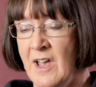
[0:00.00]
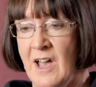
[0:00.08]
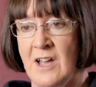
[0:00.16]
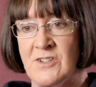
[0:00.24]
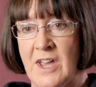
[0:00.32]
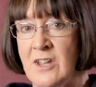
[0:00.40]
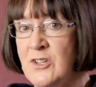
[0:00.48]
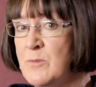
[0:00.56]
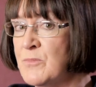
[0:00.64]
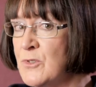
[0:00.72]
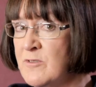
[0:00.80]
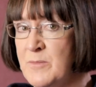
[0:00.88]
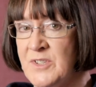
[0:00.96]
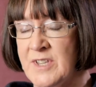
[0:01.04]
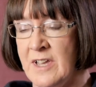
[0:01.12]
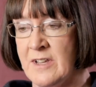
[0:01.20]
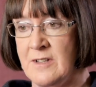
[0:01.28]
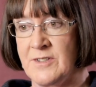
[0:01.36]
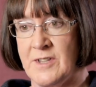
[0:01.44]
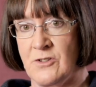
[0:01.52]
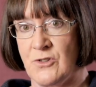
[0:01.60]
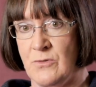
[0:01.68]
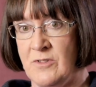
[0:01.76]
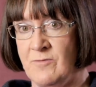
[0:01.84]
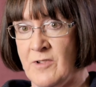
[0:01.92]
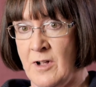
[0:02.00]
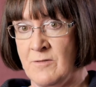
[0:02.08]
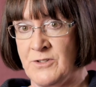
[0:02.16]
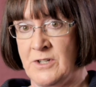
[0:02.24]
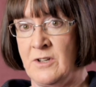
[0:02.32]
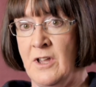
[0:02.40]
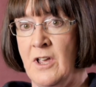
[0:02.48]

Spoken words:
and any improvement cycles that you're involved in,